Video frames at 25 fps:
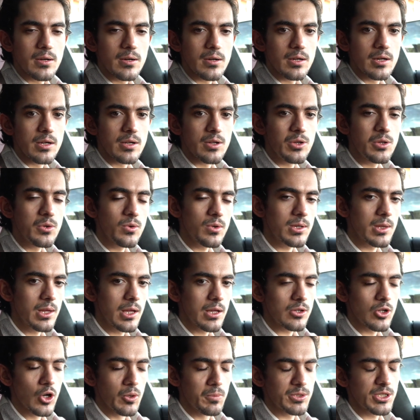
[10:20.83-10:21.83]
a
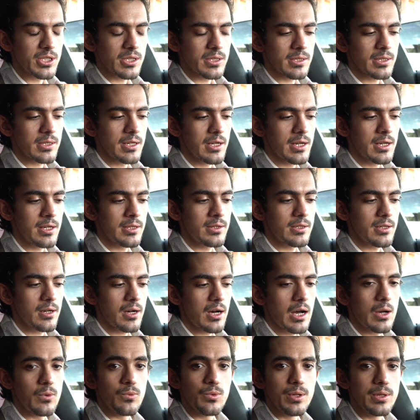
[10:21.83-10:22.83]
useless option, and
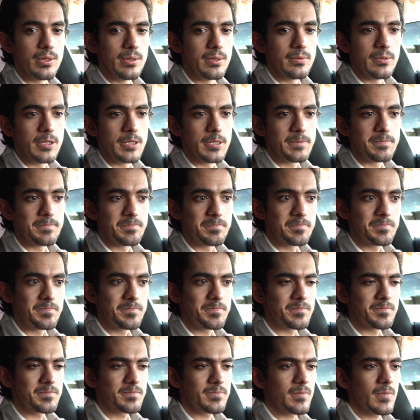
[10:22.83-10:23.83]
I will
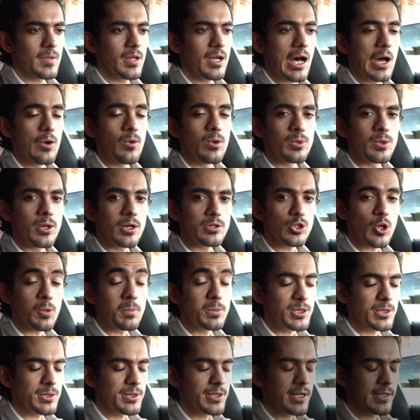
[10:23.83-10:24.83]
not
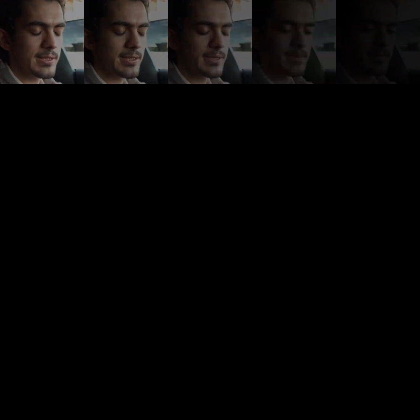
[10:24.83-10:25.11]
option that.